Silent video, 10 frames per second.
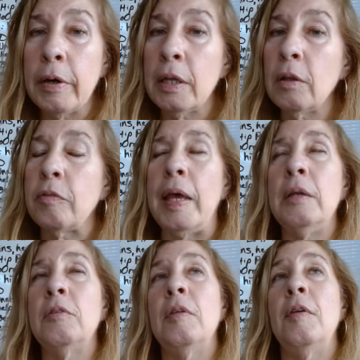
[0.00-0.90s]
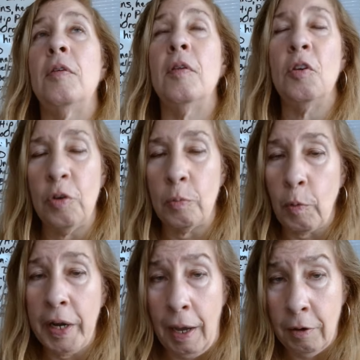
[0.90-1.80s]
and it'll take the decision
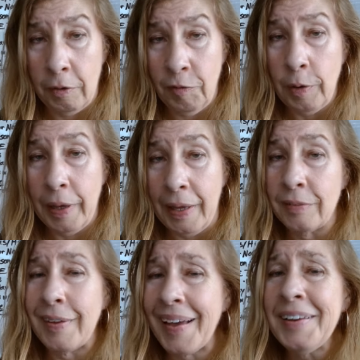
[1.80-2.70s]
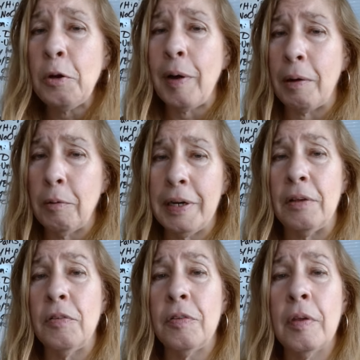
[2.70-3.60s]
right out of your hands. I know how it
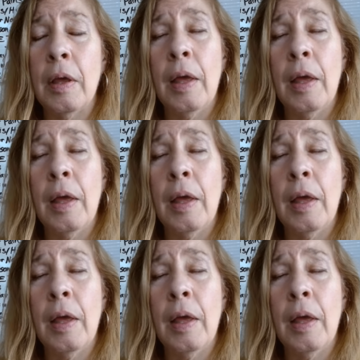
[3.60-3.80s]
is.